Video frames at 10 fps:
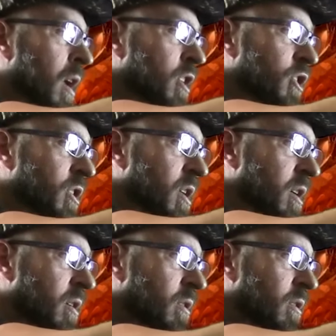
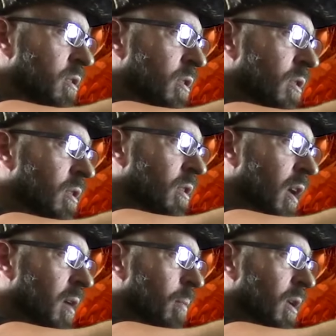She took
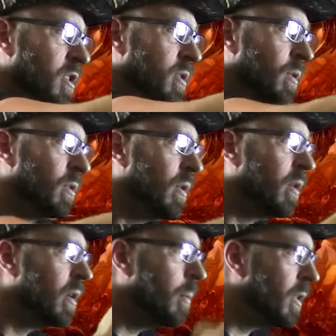second place. She was a
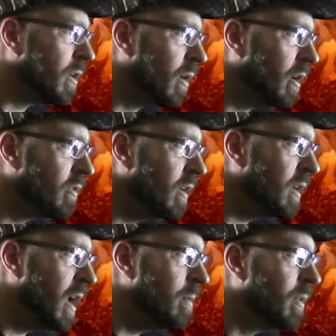runner up at the CrossFit
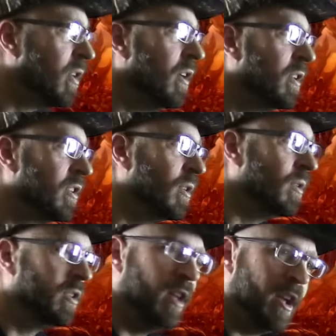Games, so
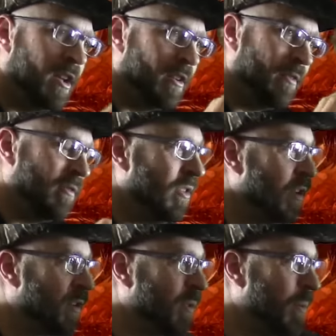second
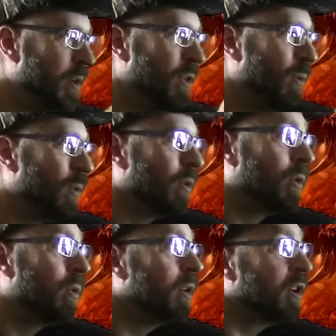fittest woman in the world
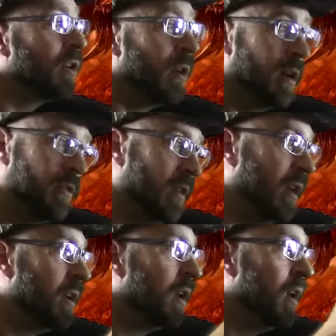according to CrossFit,
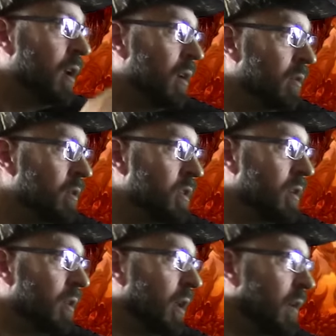which, you
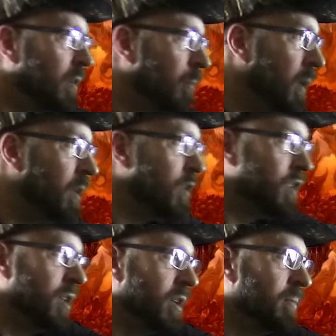know, that doesn't mean that
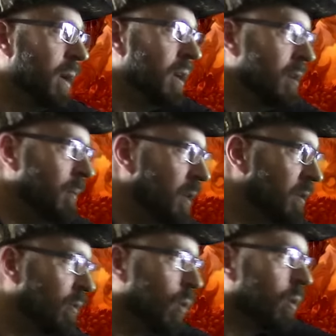she is by any means,
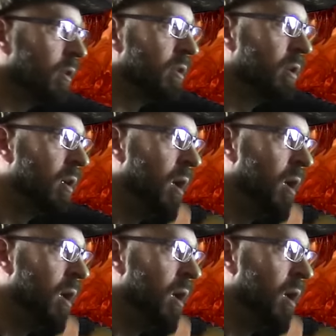of course.